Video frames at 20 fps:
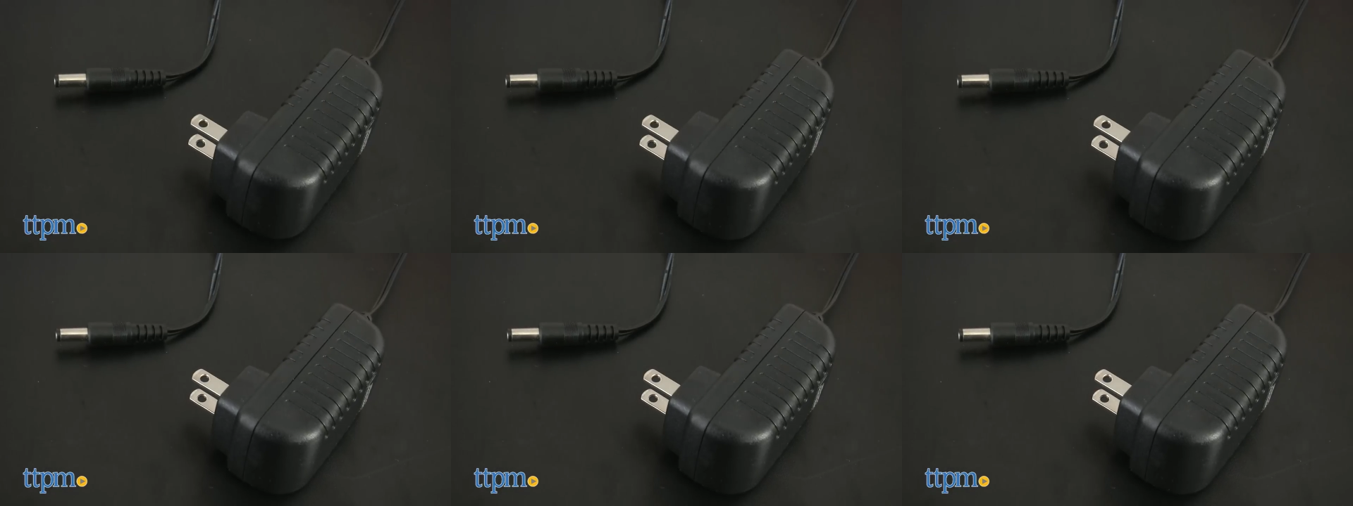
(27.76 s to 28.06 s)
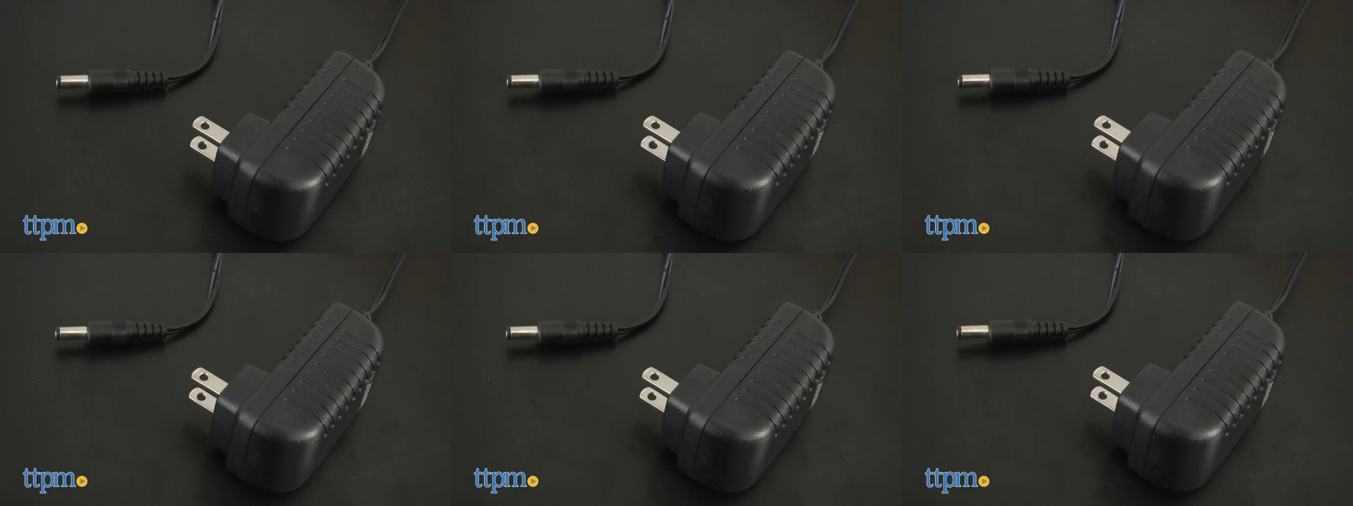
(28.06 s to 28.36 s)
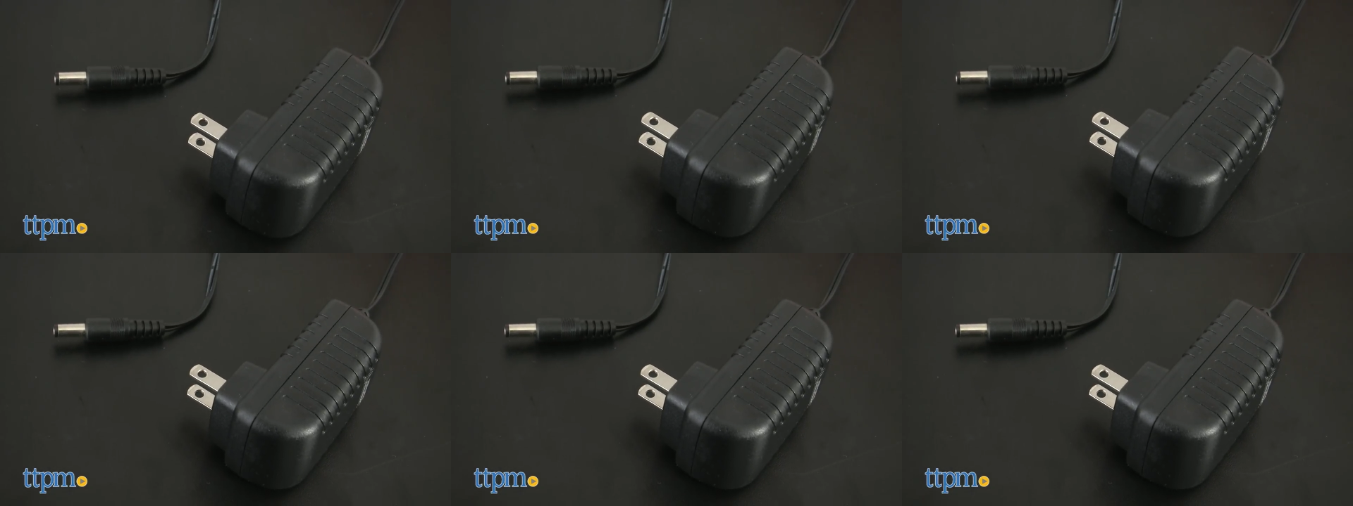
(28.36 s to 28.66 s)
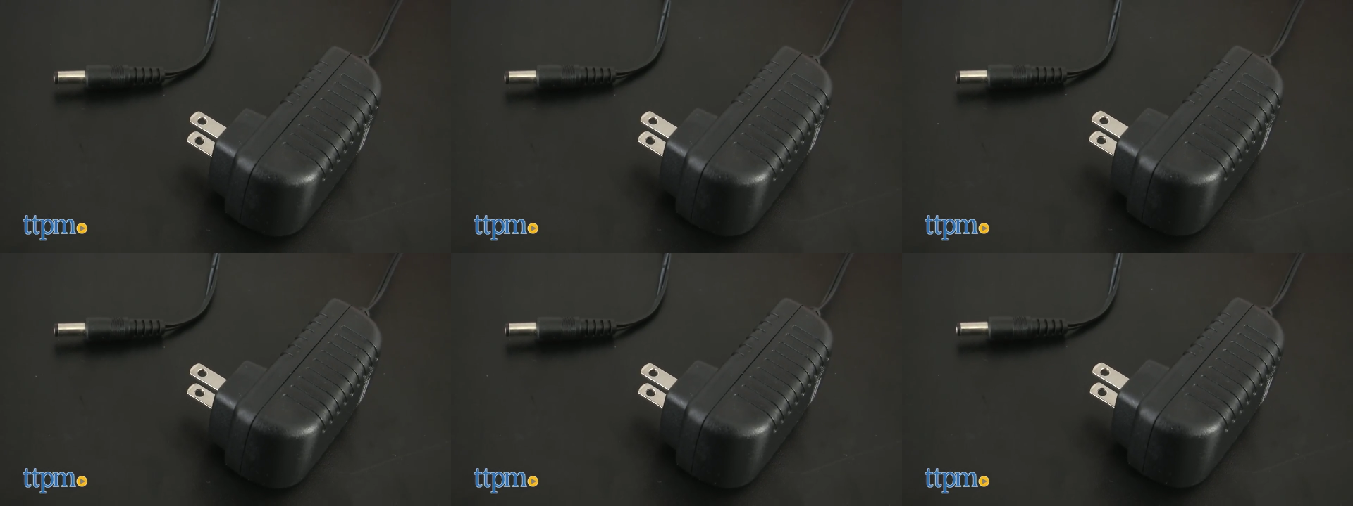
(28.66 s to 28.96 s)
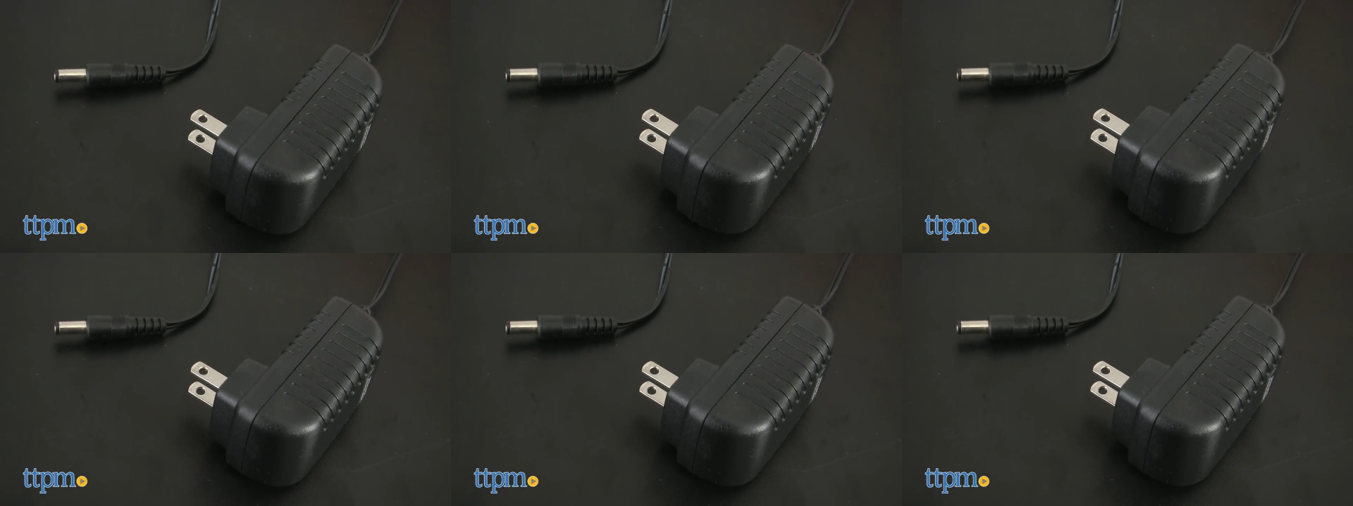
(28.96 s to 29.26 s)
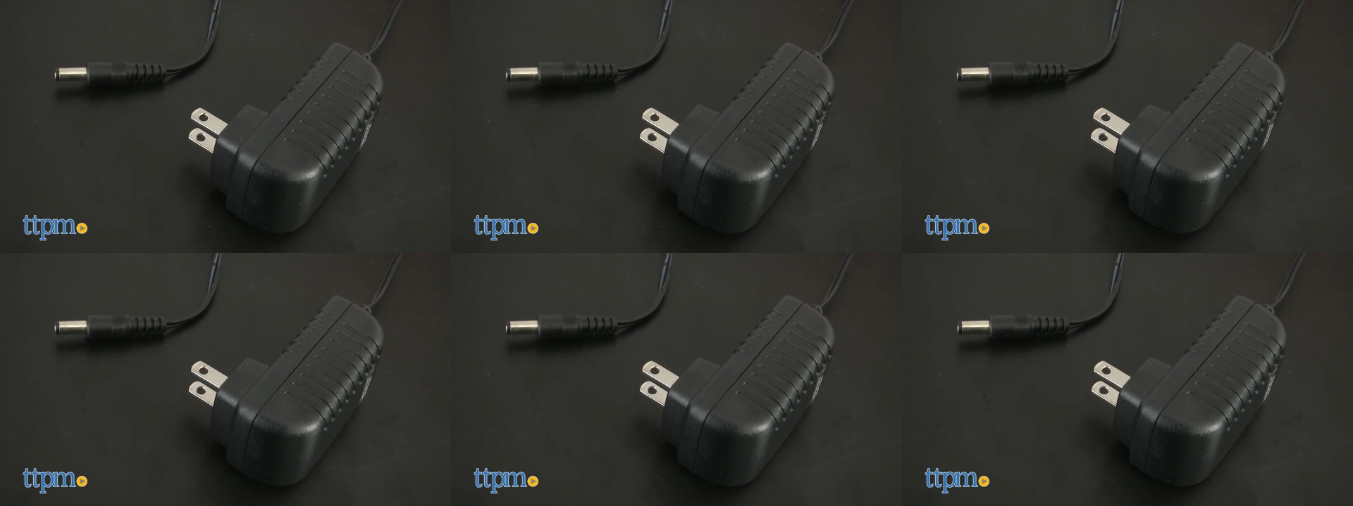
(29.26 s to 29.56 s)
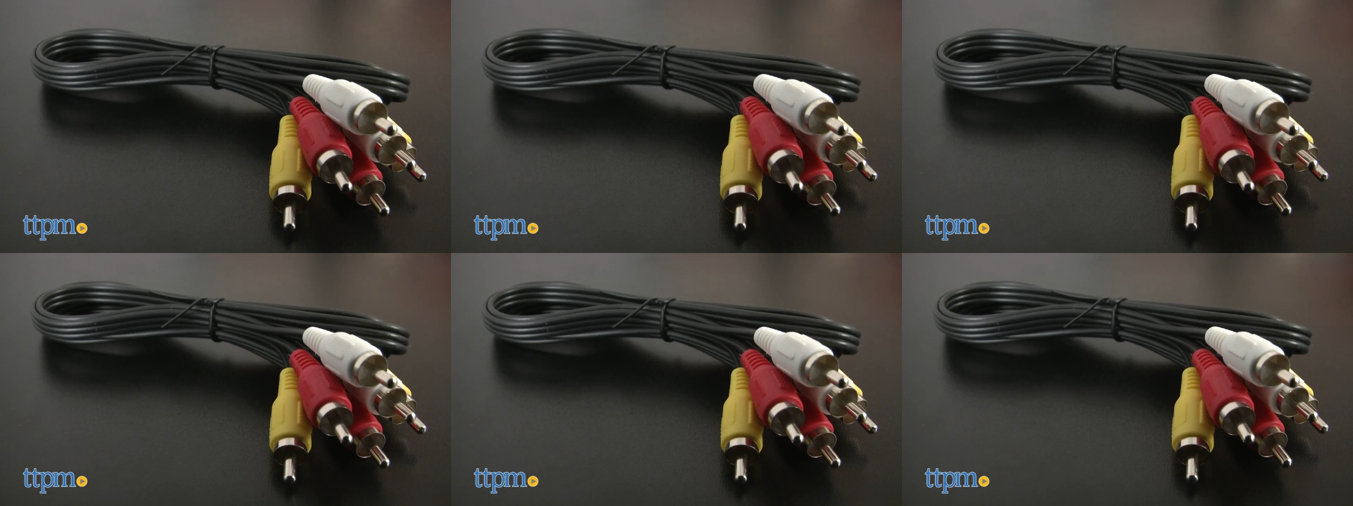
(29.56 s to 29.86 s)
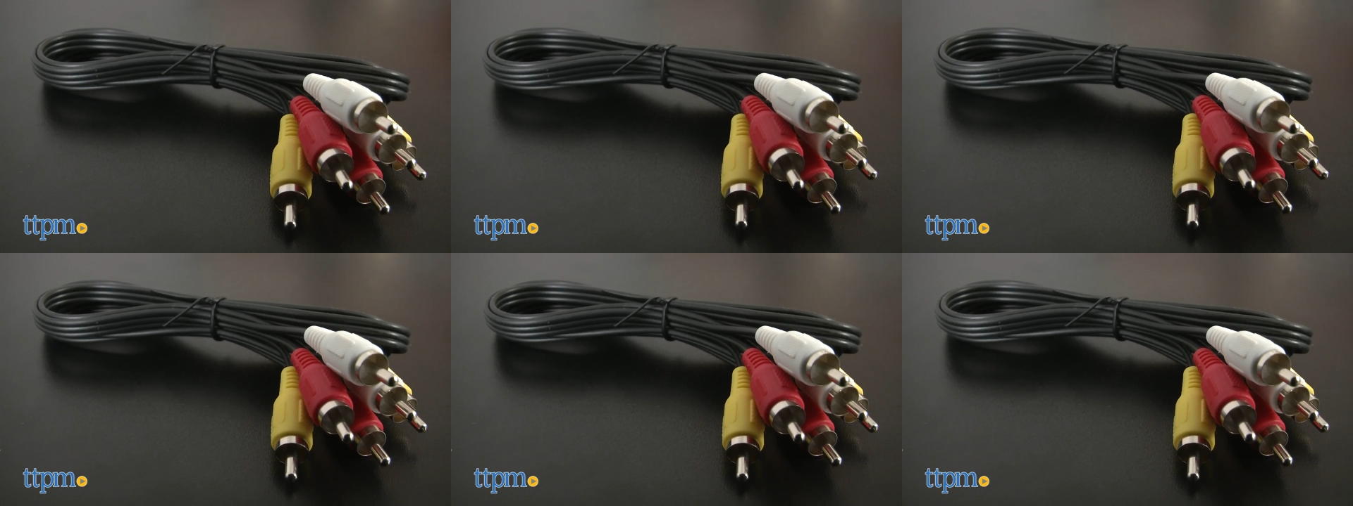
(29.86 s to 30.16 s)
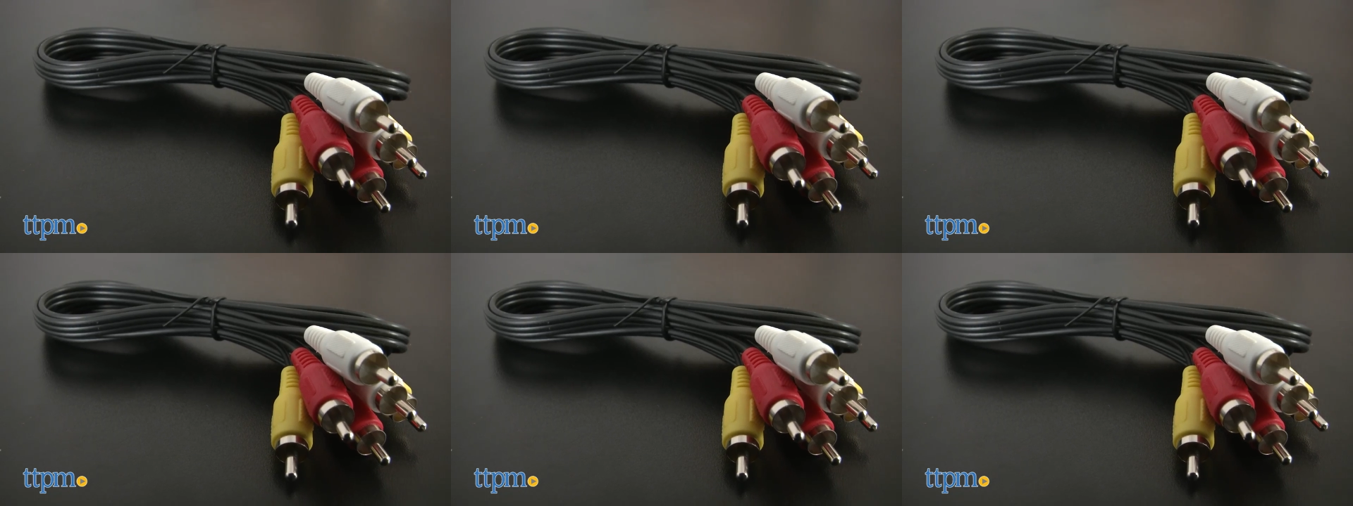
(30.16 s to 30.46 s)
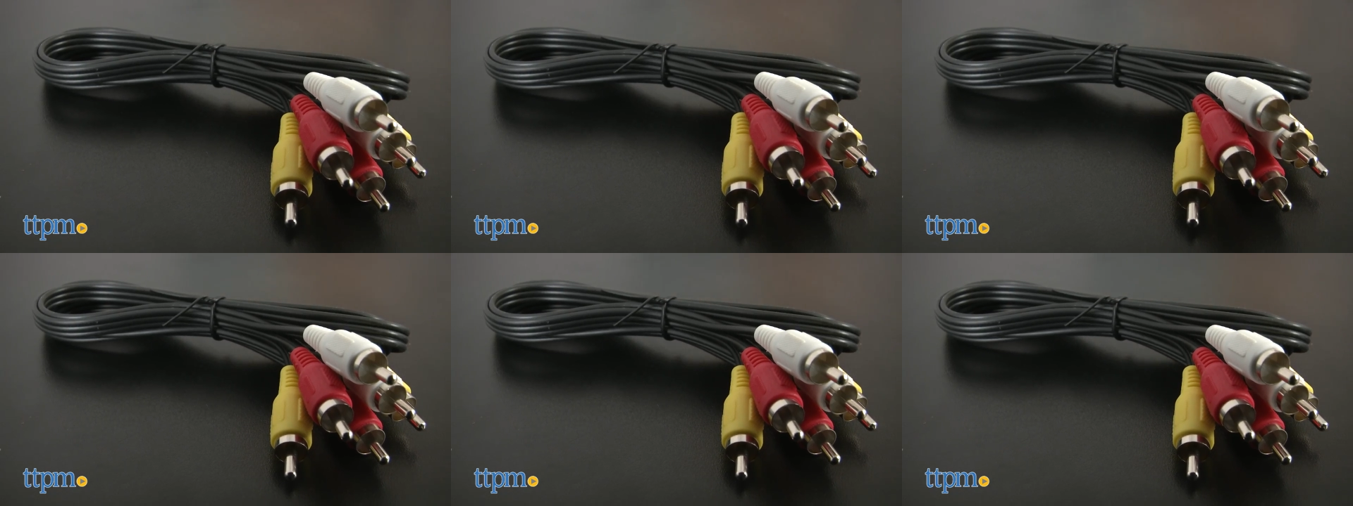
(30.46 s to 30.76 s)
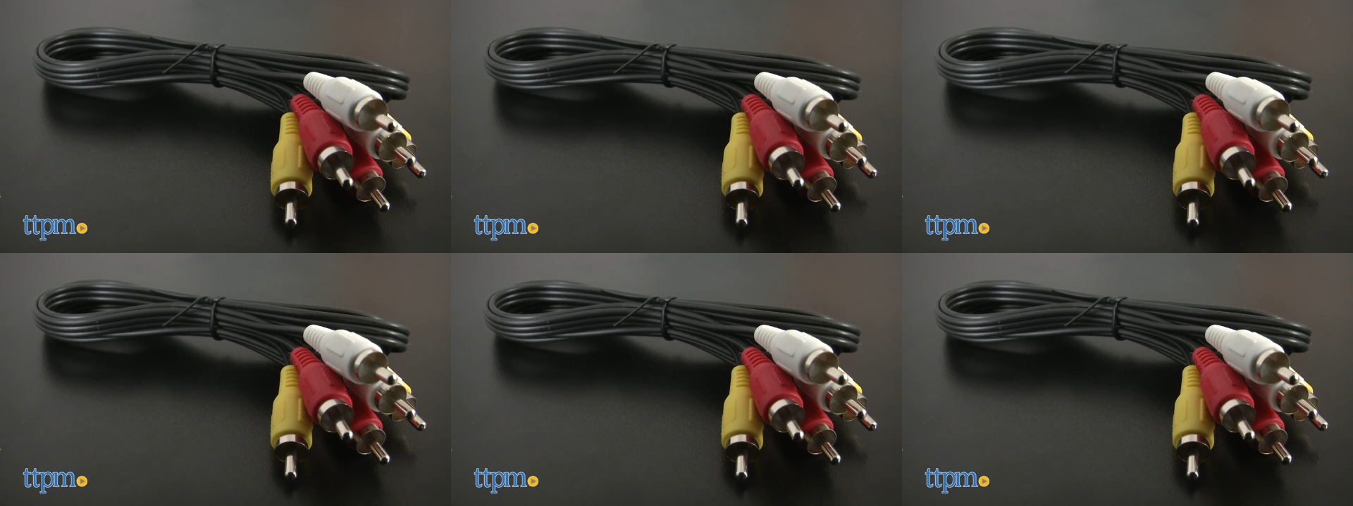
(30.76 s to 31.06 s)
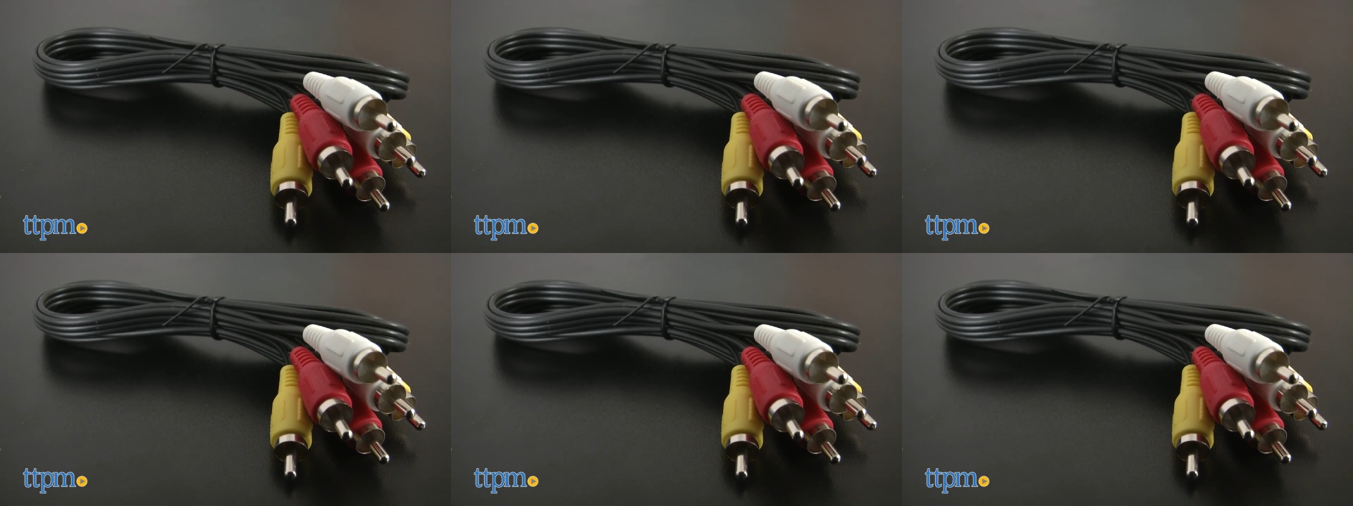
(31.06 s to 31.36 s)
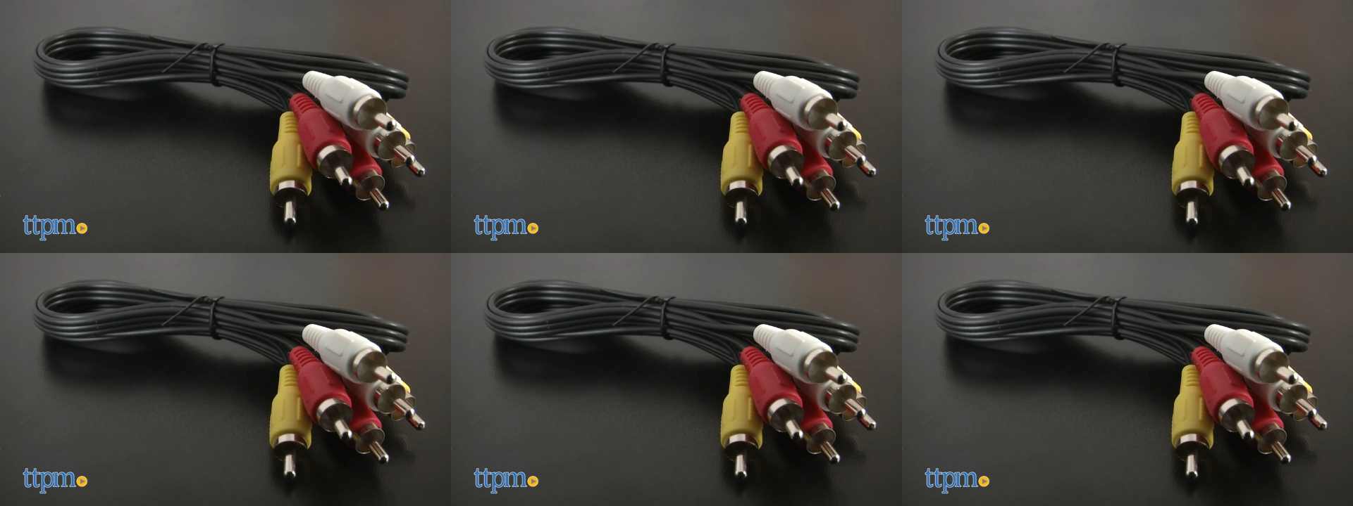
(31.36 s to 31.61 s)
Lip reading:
No face is visible, so there are no lips to read.